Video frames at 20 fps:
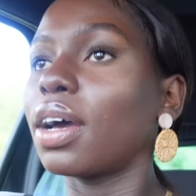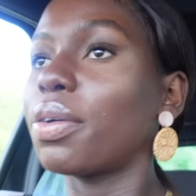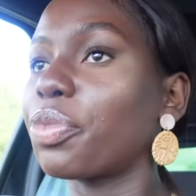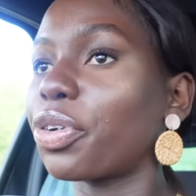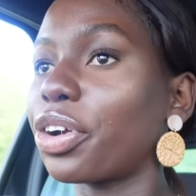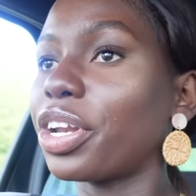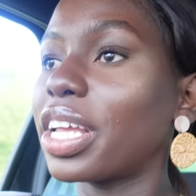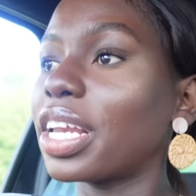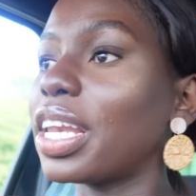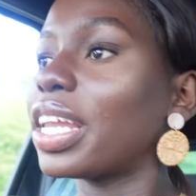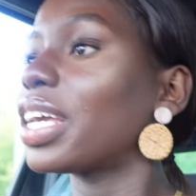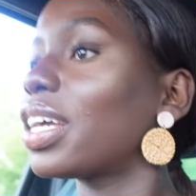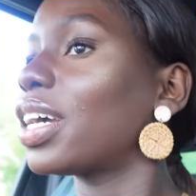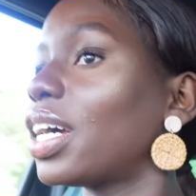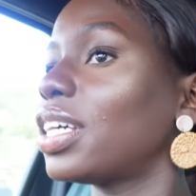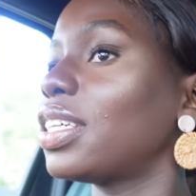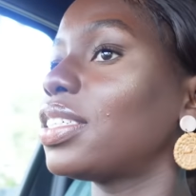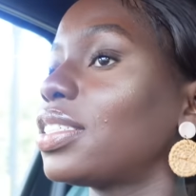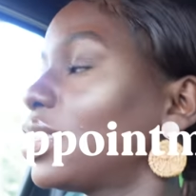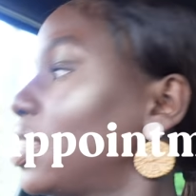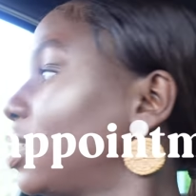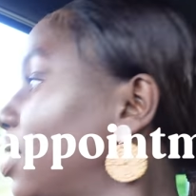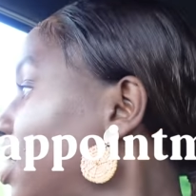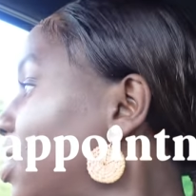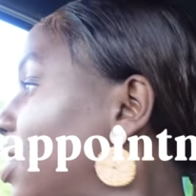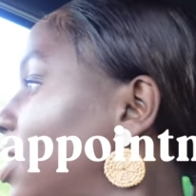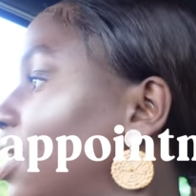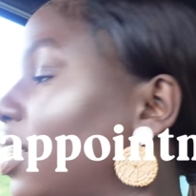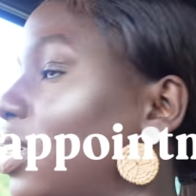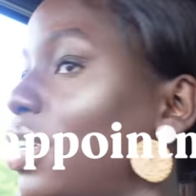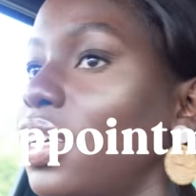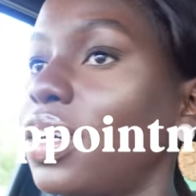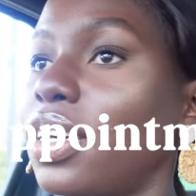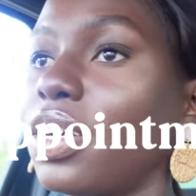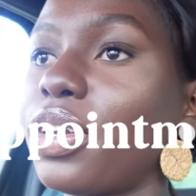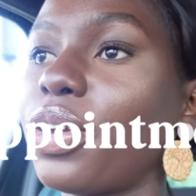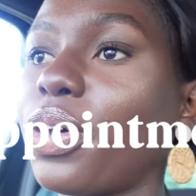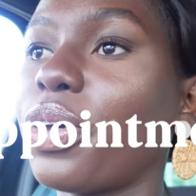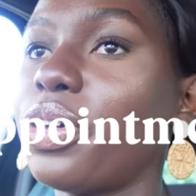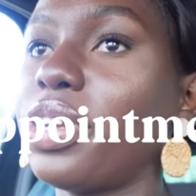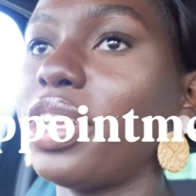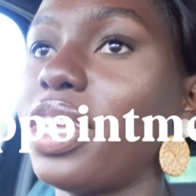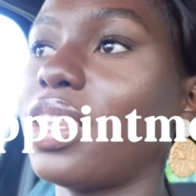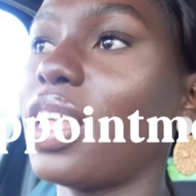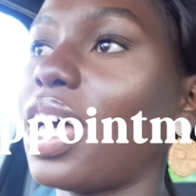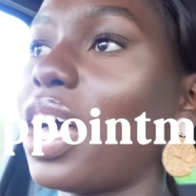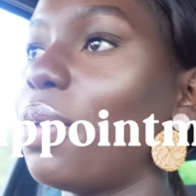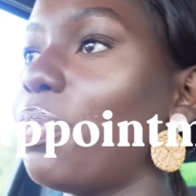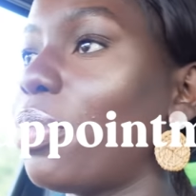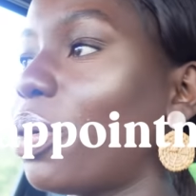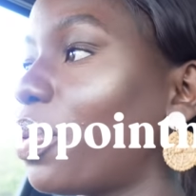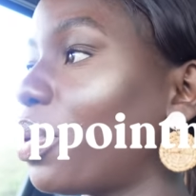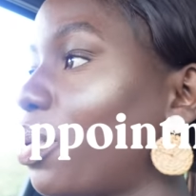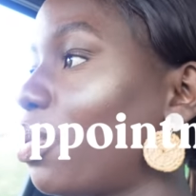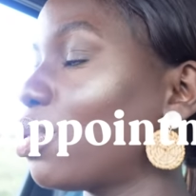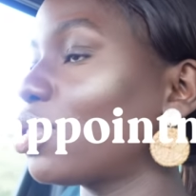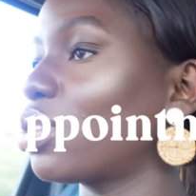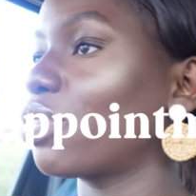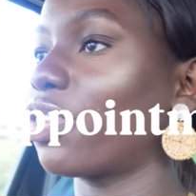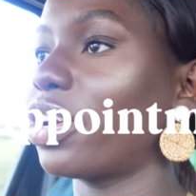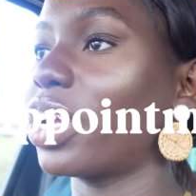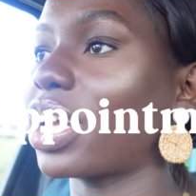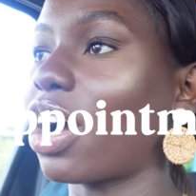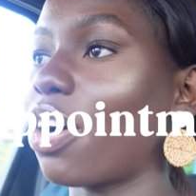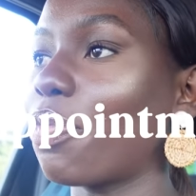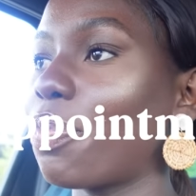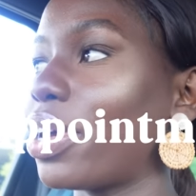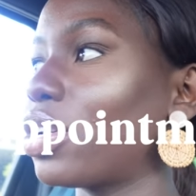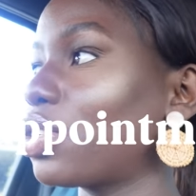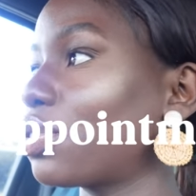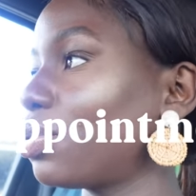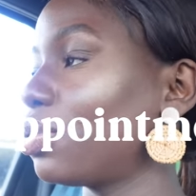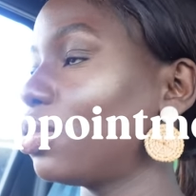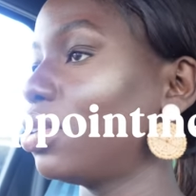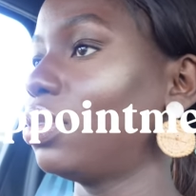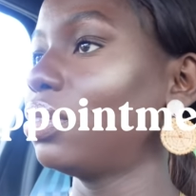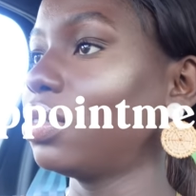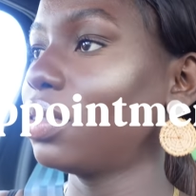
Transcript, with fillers: I'm running late, guys. Not only that, but we're also running out of petrol.